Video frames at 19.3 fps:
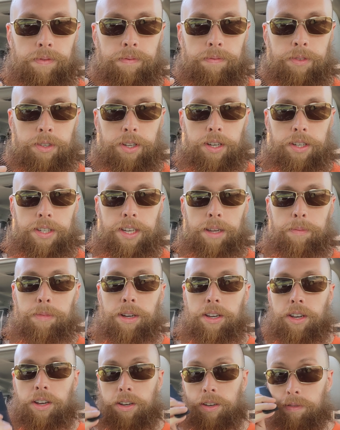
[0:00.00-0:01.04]
Just gonna take my
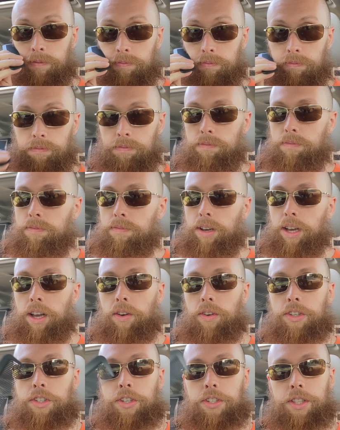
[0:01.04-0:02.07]
comb. I
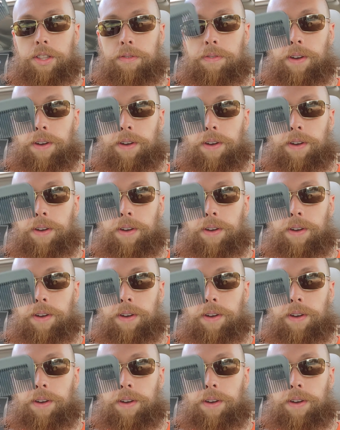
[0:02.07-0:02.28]
always use the